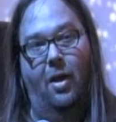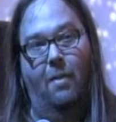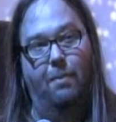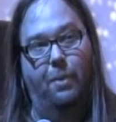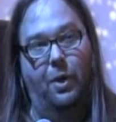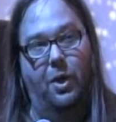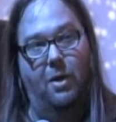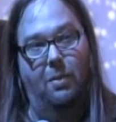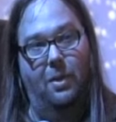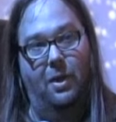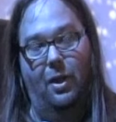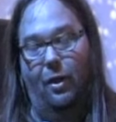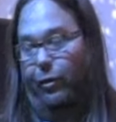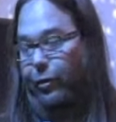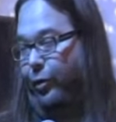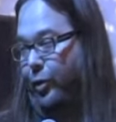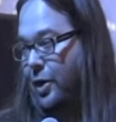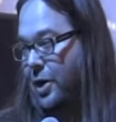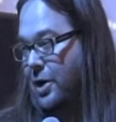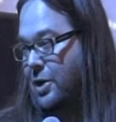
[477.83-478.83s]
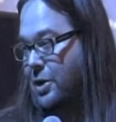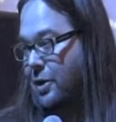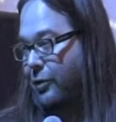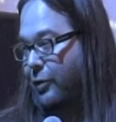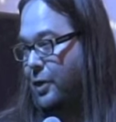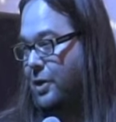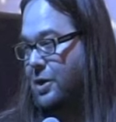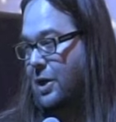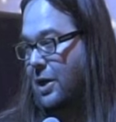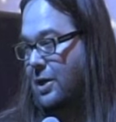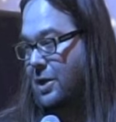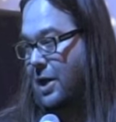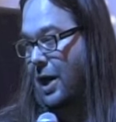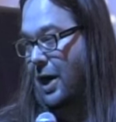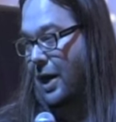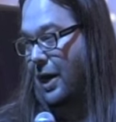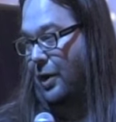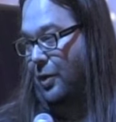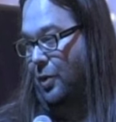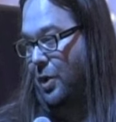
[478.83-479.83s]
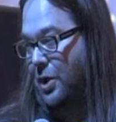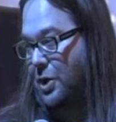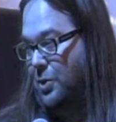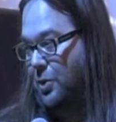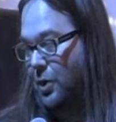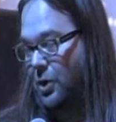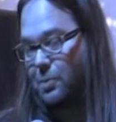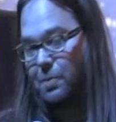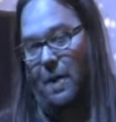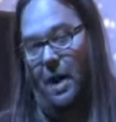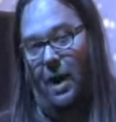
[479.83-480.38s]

put them in their freezer for satanic rituals,